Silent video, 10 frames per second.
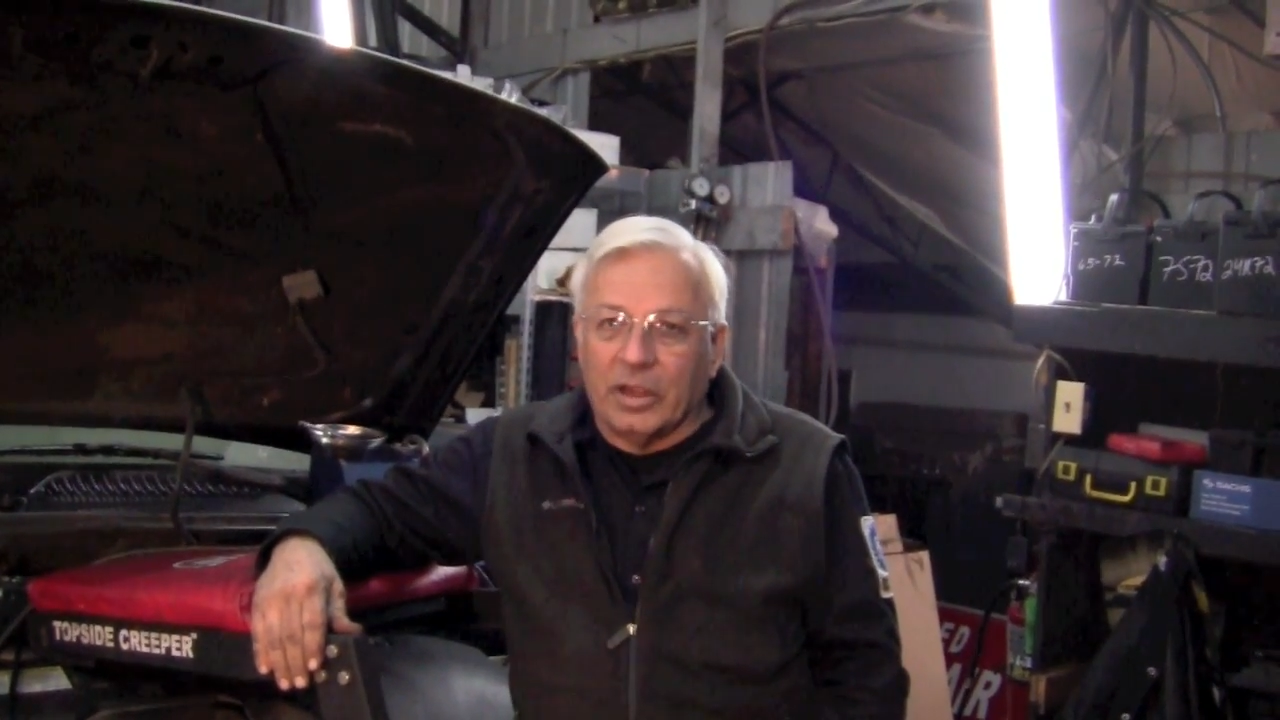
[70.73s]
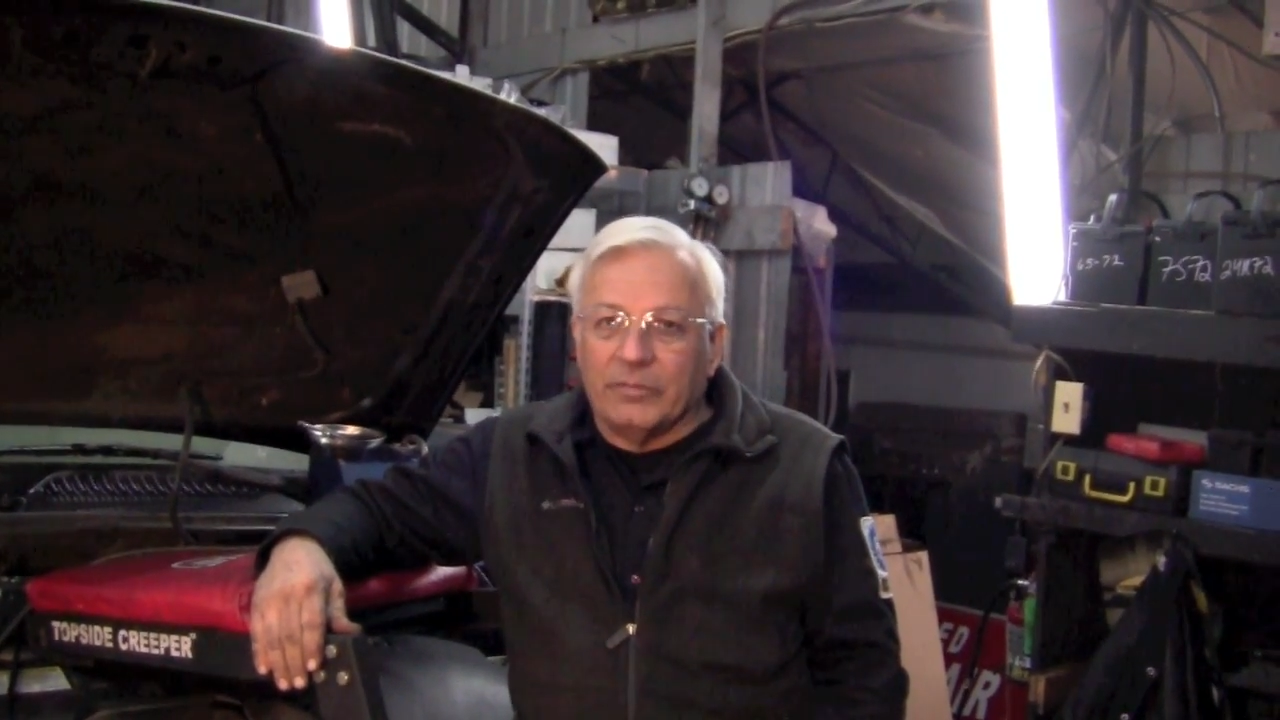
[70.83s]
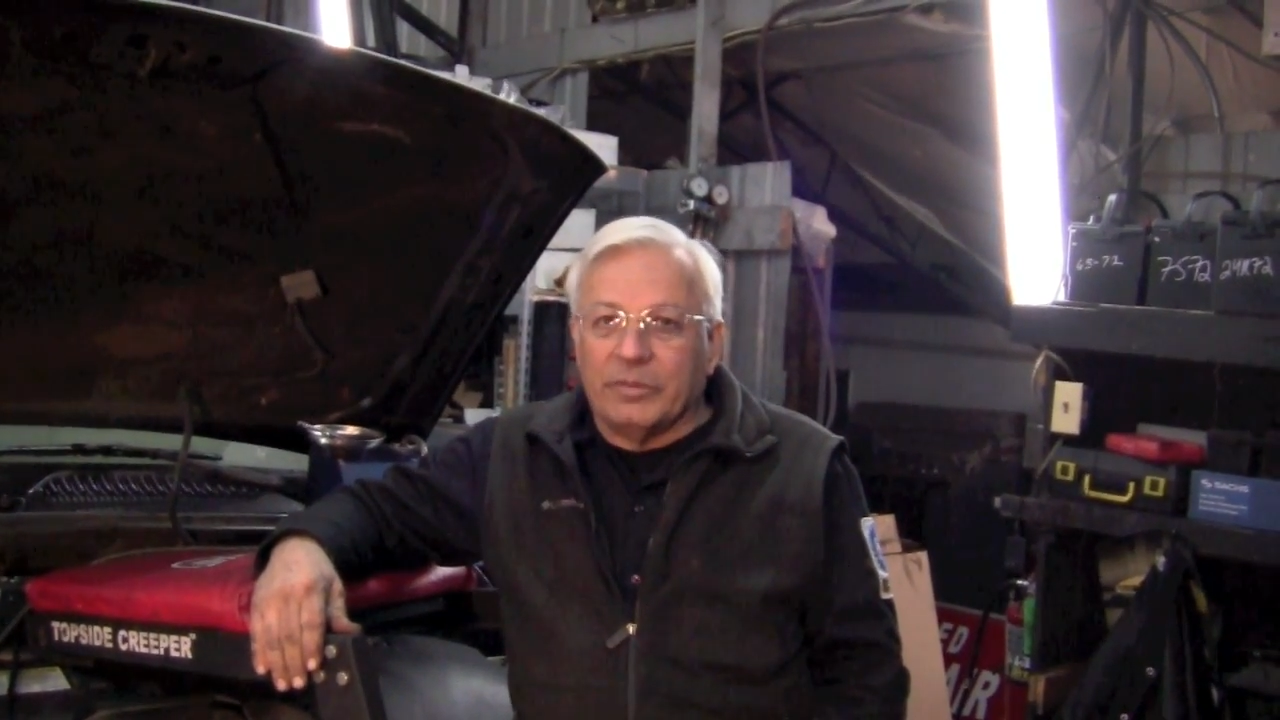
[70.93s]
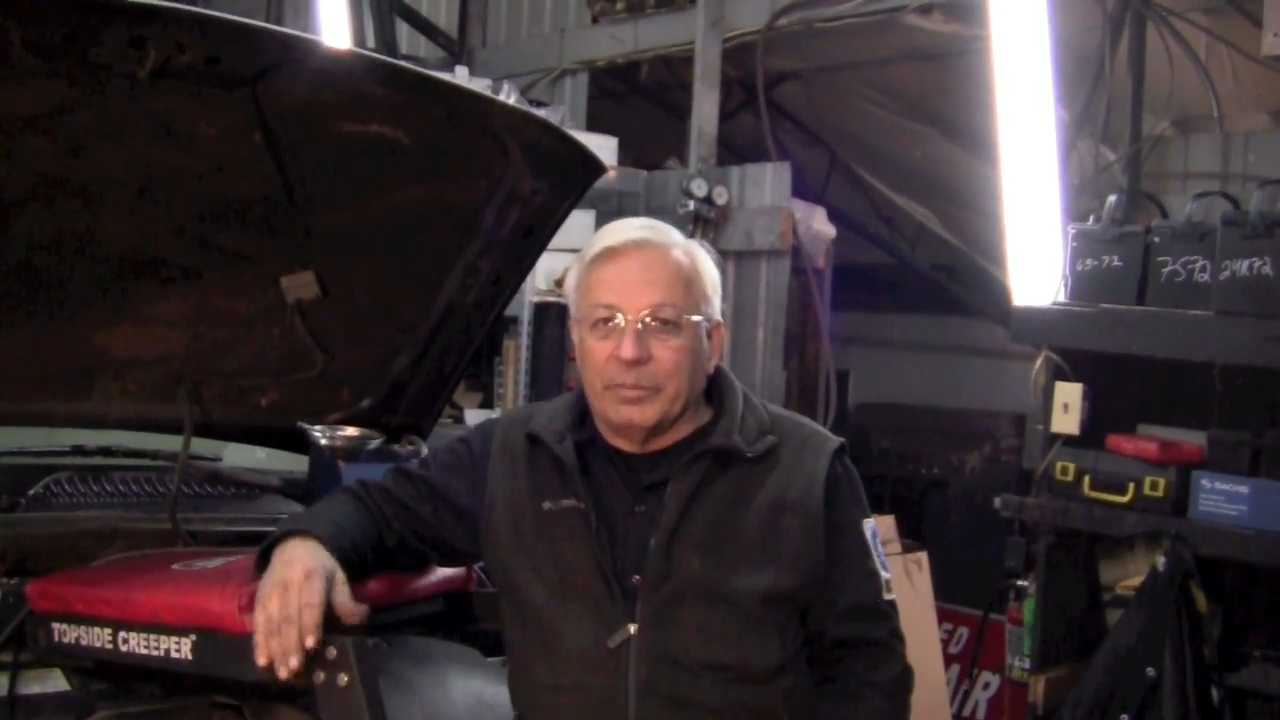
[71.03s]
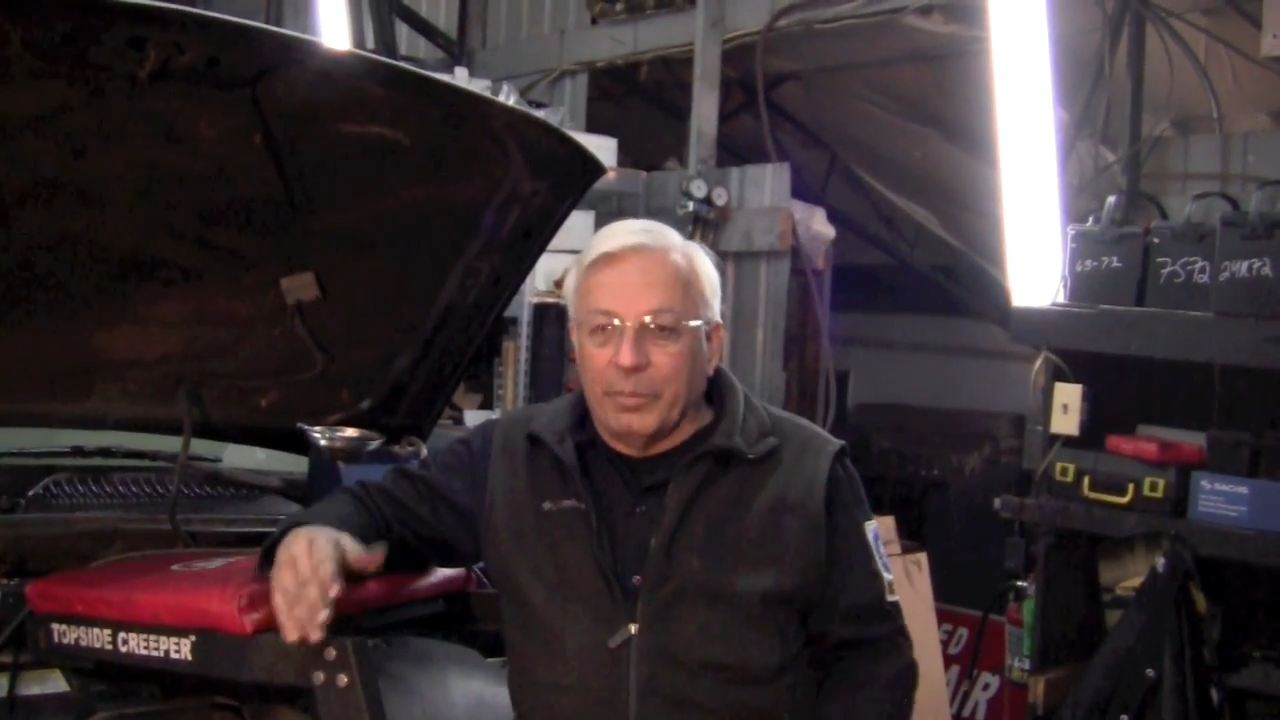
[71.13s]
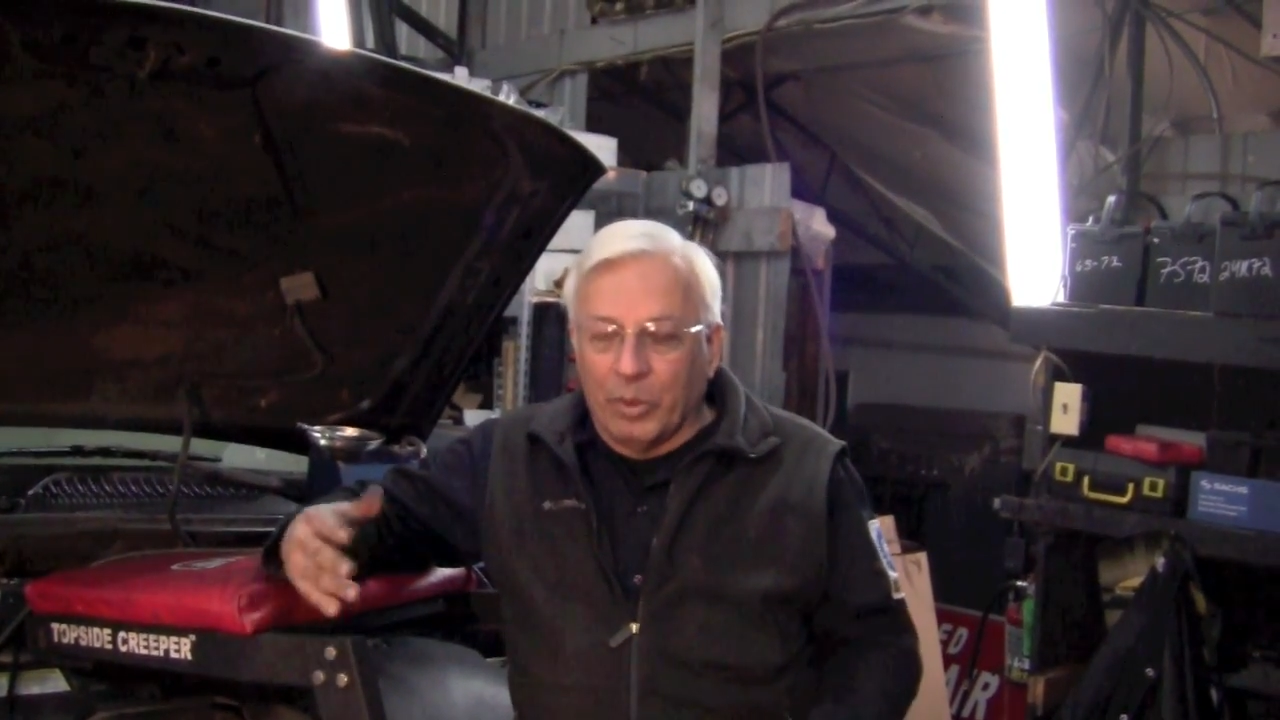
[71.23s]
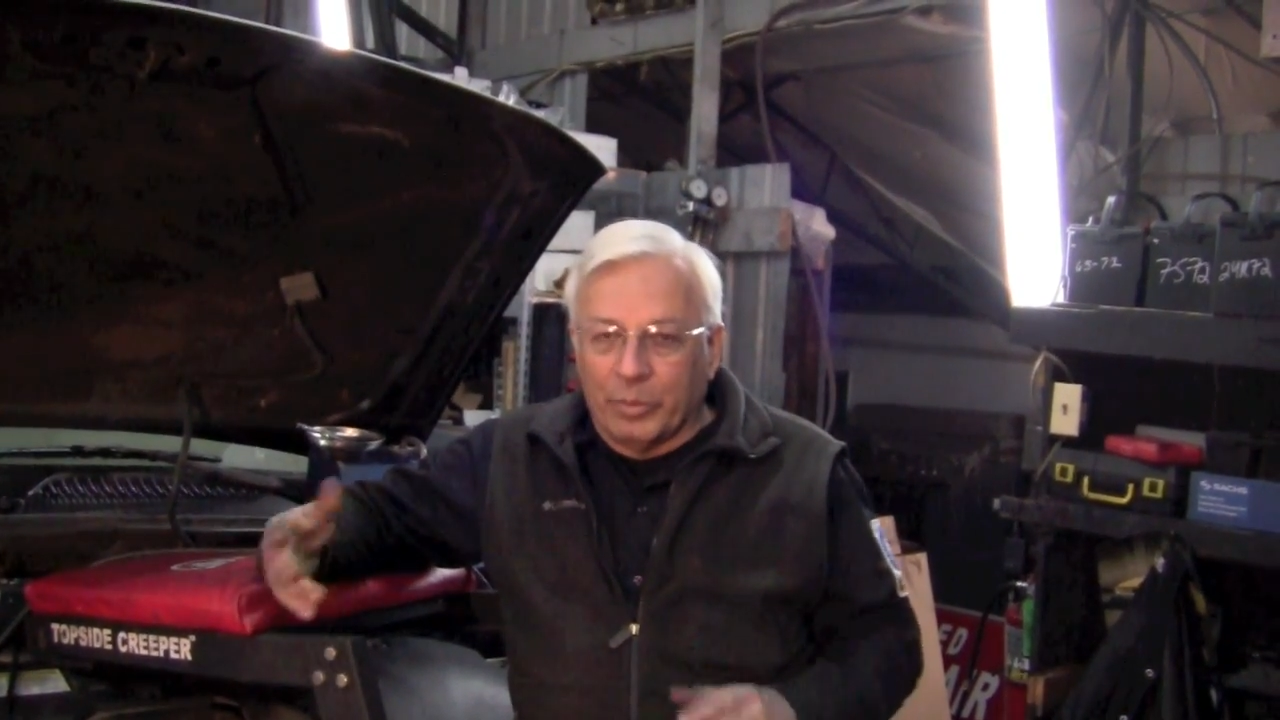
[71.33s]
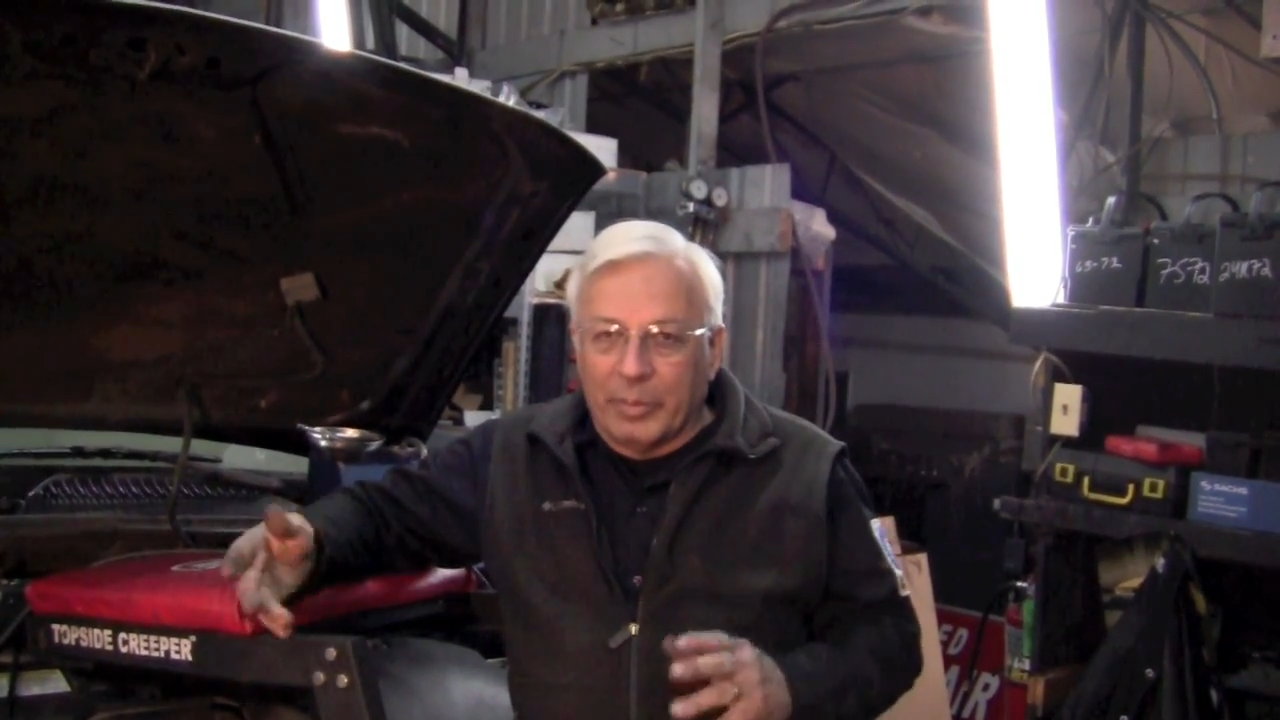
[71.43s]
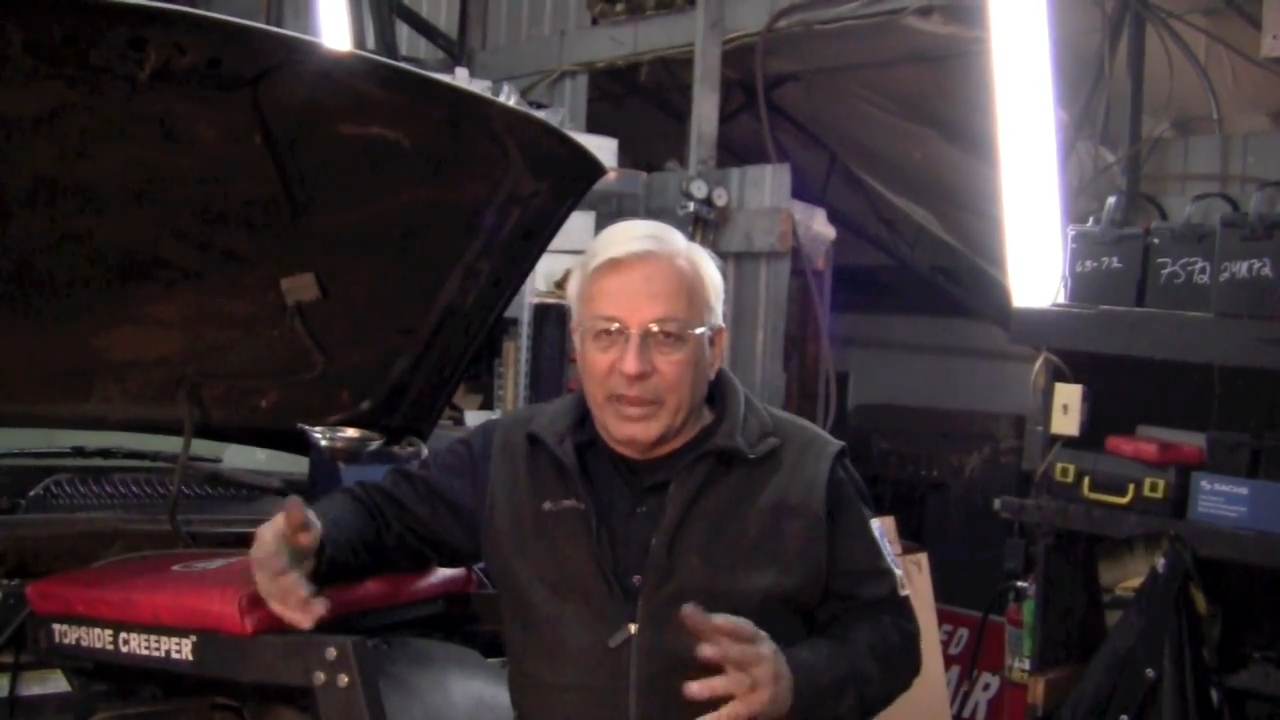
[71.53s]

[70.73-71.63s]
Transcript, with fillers: of the both